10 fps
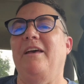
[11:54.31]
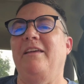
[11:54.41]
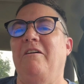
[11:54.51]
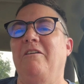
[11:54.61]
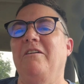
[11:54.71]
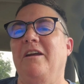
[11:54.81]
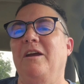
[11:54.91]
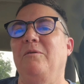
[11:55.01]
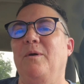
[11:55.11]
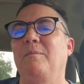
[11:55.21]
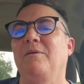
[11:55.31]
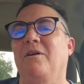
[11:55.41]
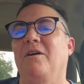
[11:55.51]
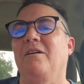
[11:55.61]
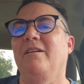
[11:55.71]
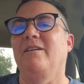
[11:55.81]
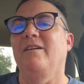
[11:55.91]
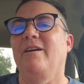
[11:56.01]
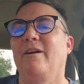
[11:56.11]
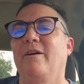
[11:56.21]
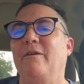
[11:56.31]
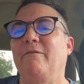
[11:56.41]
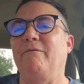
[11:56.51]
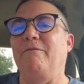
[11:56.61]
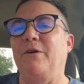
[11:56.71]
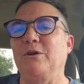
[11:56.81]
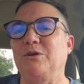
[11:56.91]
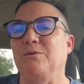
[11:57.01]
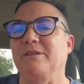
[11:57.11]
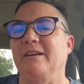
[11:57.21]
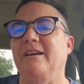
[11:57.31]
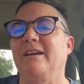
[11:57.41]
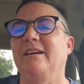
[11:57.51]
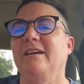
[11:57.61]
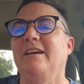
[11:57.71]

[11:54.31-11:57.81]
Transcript: an art night webinar virtually